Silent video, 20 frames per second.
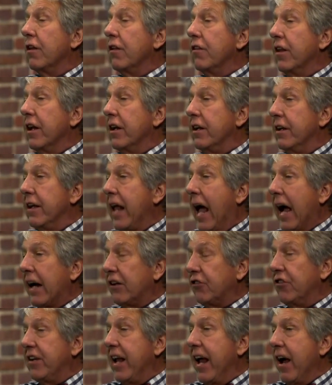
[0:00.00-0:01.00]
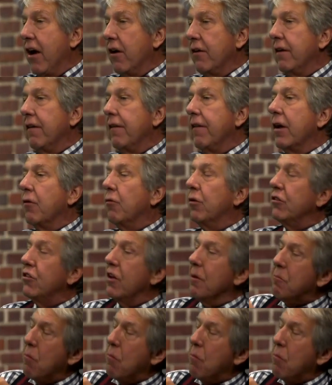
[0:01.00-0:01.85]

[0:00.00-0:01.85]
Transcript: the DAX down was the